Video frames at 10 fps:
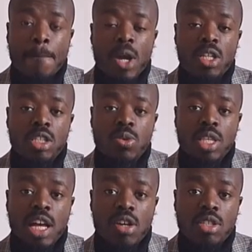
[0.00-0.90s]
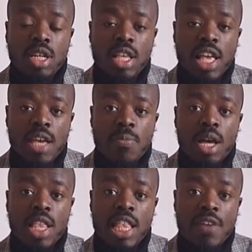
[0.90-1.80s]
most will allow you to claim
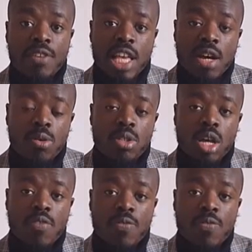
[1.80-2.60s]
11 hours over